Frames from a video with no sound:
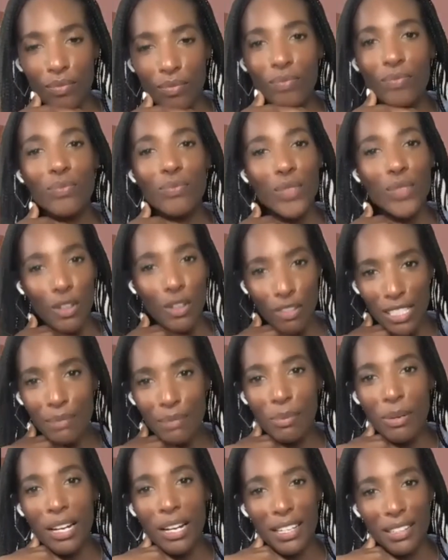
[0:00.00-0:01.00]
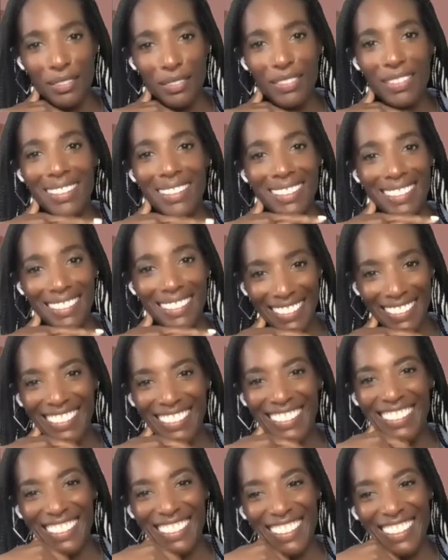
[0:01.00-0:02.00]
You're like Chris okay, Brown.
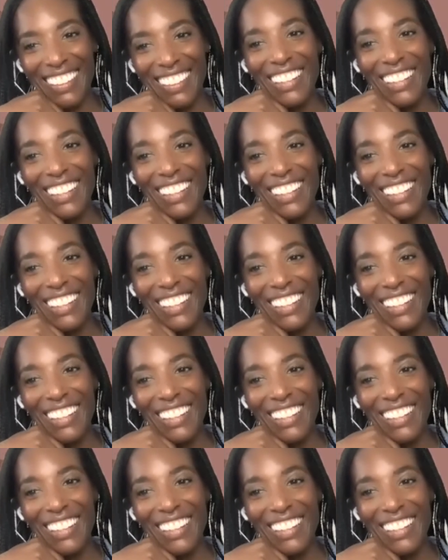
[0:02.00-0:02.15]
okay.